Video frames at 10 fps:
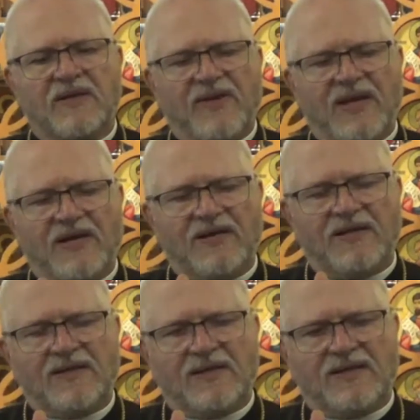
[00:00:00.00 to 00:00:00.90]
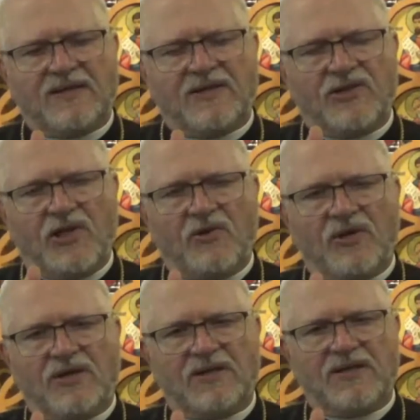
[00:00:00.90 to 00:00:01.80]
that uh,
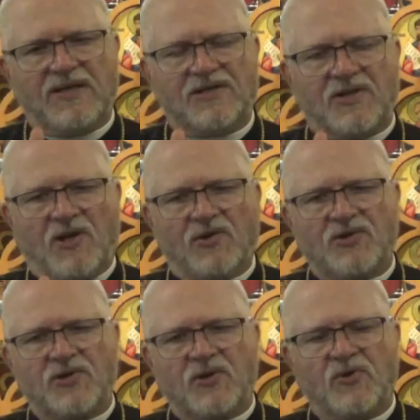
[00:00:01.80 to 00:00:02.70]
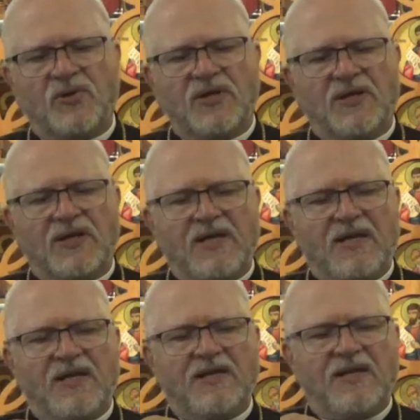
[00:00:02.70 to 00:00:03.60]
Noah is also
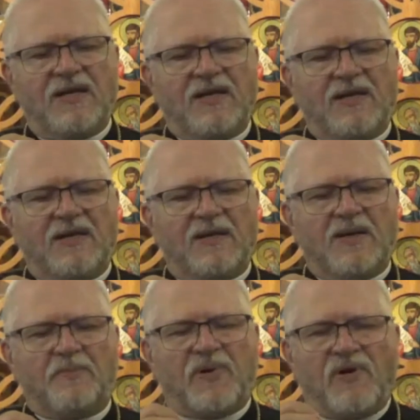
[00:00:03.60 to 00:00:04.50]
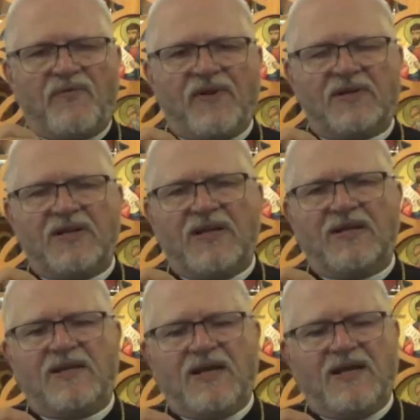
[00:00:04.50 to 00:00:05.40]
in uh, perfect
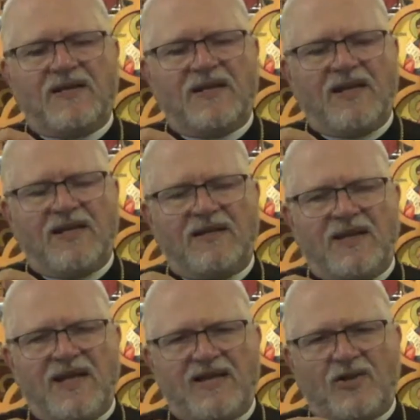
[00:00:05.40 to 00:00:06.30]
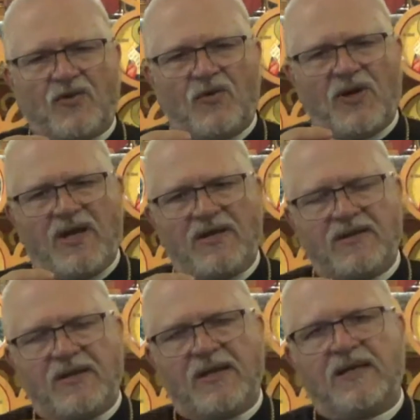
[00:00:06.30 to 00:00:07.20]
in in in a
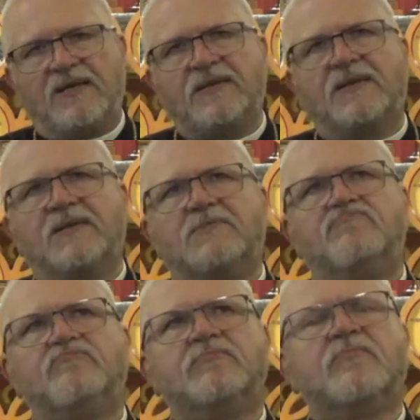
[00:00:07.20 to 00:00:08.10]
a a um,